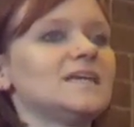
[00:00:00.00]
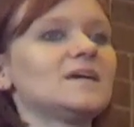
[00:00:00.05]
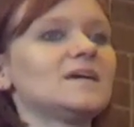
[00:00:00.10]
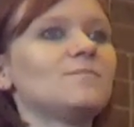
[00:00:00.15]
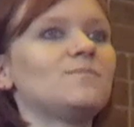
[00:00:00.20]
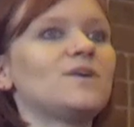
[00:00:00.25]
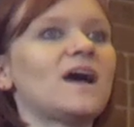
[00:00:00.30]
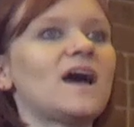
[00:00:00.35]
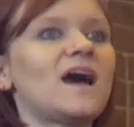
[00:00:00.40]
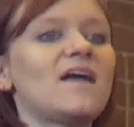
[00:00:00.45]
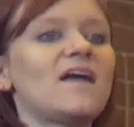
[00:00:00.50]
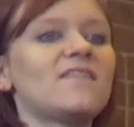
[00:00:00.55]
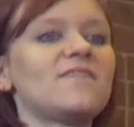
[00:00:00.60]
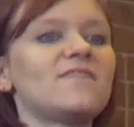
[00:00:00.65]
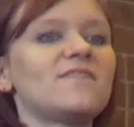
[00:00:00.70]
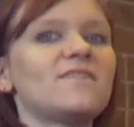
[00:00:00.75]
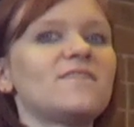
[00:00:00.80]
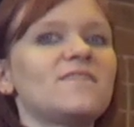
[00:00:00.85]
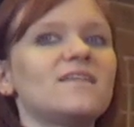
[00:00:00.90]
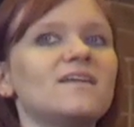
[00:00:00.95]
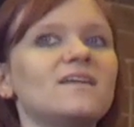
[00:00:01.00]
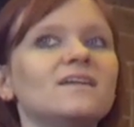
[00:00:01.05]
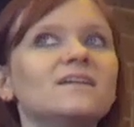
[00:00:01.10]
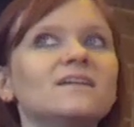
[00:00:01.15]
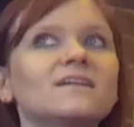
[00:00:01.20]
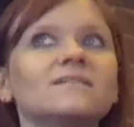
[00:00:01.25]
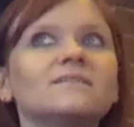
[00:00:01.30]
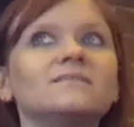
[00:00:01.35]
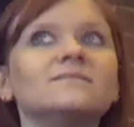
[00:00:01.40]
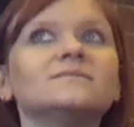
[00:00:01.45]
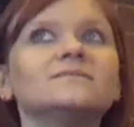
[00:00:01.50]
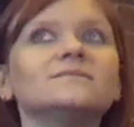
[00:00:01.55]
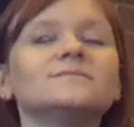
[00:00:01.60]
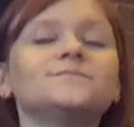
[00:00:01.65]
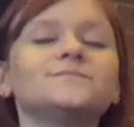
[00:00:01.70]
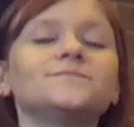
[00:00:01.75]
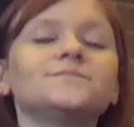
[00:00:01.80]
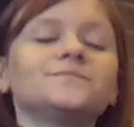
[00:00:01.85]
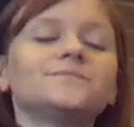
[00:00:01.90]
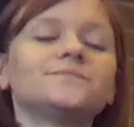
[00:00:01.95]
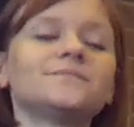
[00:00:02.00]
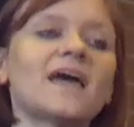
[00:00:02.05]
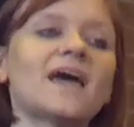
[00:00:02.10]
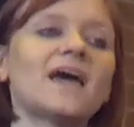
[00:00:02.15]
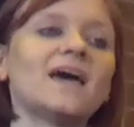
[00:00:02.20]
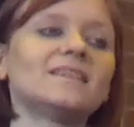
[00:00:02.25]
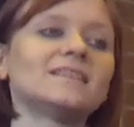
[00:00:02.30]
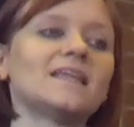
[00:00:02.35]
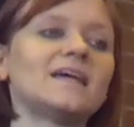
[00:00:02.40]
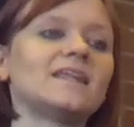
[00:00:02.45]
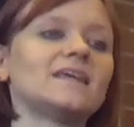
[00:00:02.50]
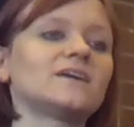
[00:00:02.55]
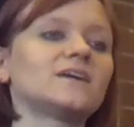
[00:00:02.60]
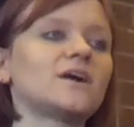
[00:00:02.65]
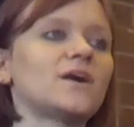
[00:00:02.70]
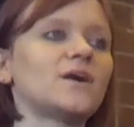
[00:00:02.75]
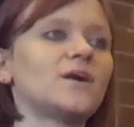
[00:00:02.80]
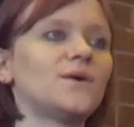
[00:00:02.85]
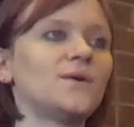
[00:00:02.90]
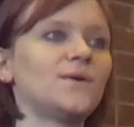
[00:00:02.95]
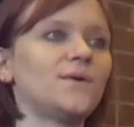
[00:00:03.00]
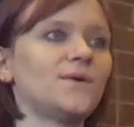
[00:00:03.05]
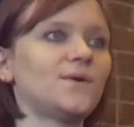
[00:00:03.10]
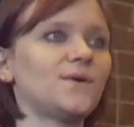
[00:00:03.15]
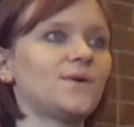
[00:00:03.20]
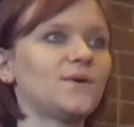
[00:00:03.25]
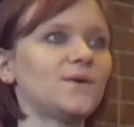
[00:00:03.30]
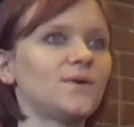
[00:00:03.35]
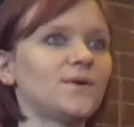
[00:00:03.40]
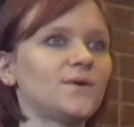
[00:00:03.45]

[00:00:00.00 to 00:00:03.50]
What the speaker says: Take a breath and let it go.